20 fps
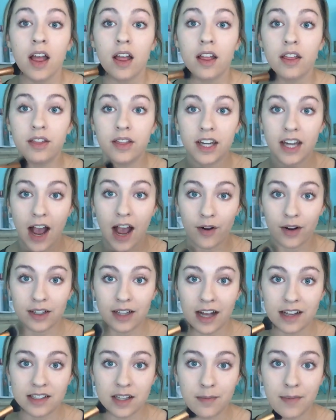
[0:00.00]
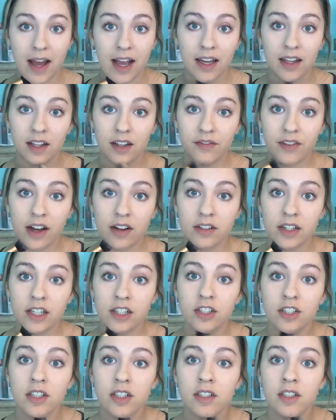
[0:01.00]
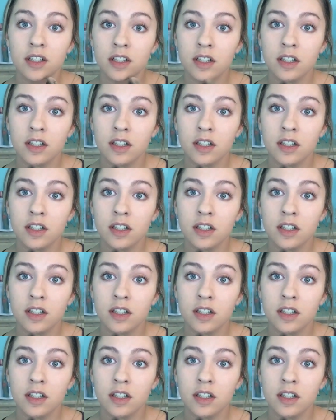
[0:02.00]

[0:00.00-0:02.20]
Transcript: the Hourglass Immaculate Foundation.